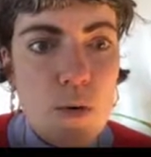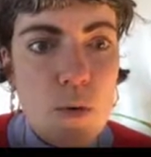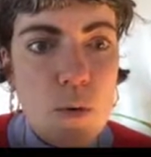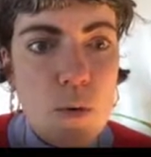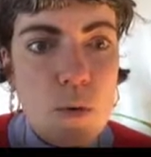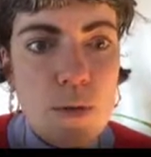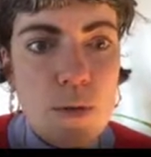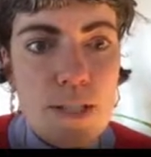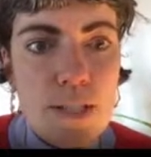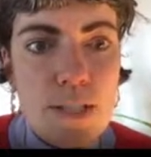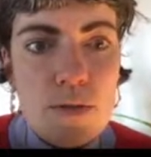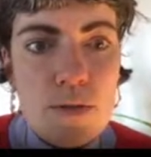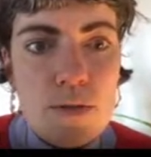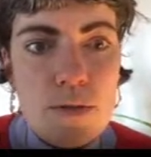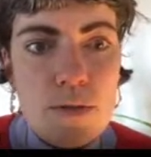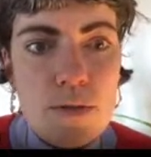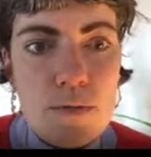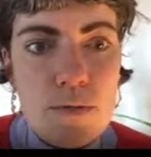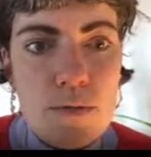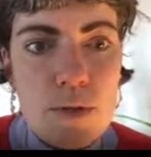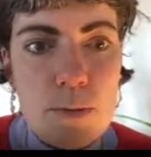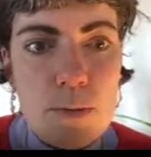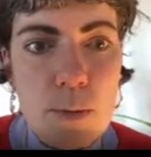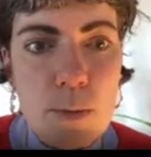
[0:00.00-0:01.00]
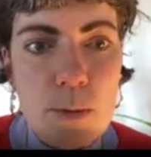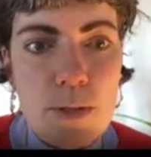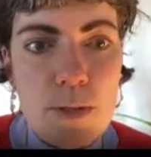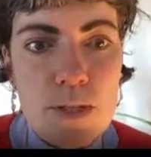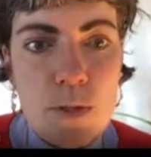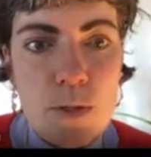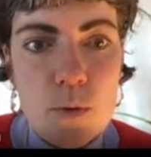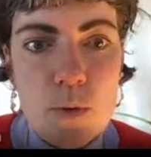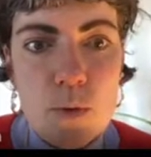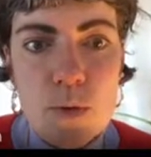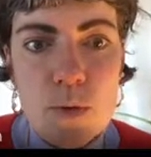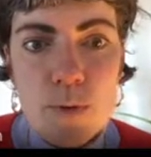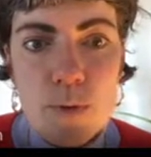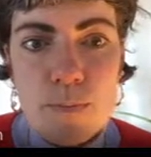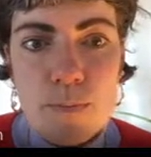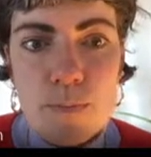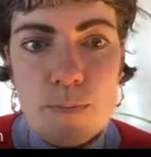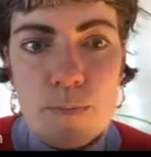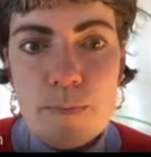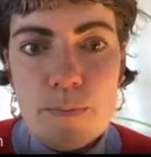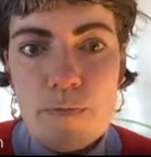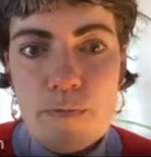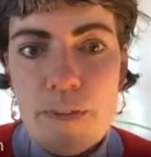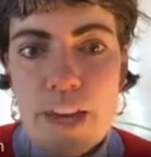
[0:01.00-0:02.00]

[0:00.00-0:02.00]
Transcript: all. This response is awesome.